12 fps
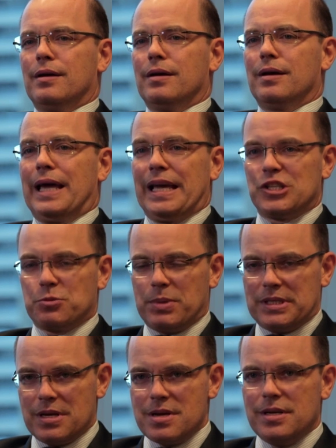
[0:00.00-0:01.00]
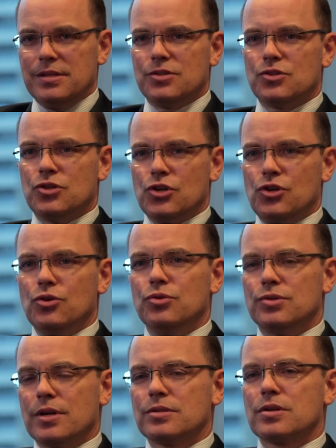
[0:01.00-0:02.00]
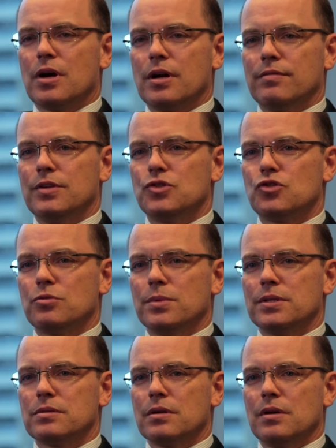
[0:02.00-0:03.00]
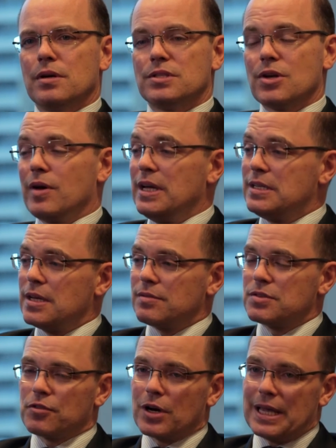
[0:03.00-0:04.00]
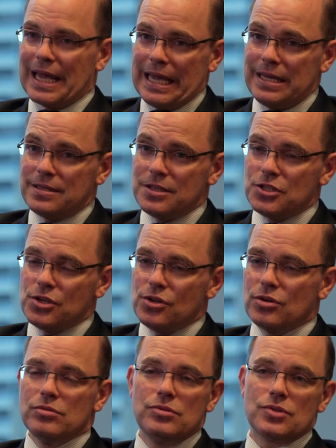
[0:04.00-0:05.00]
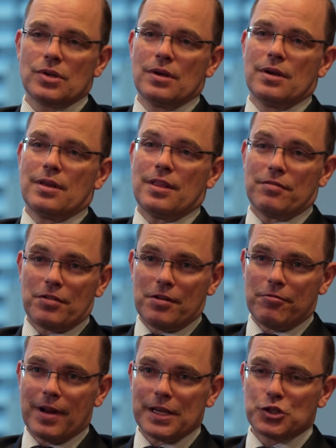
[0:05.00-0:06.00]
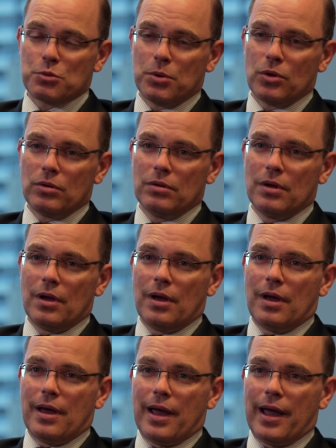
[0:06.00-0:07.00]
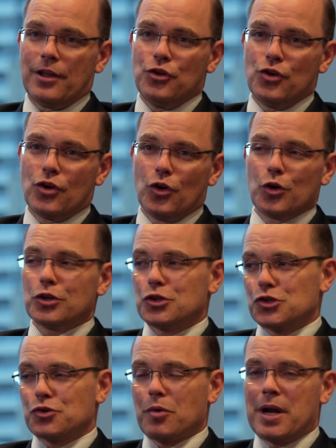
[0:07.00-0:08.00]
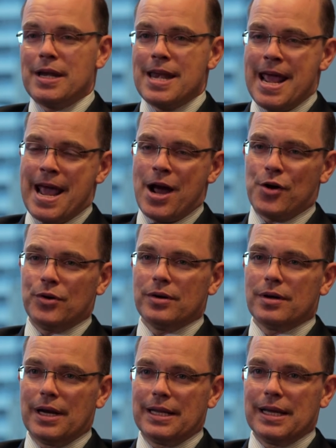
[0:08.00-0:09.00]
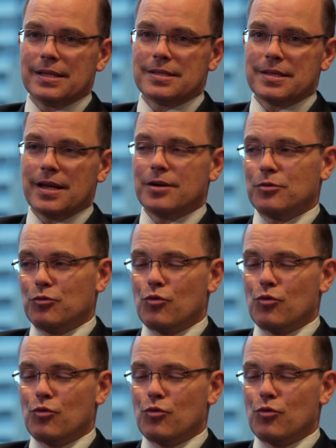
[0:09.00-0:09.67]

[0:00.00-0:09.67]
uh, expertise to use those kind of instruments. So ETFs are very easy to use, they're very flexible, and you can look at the screen now and get set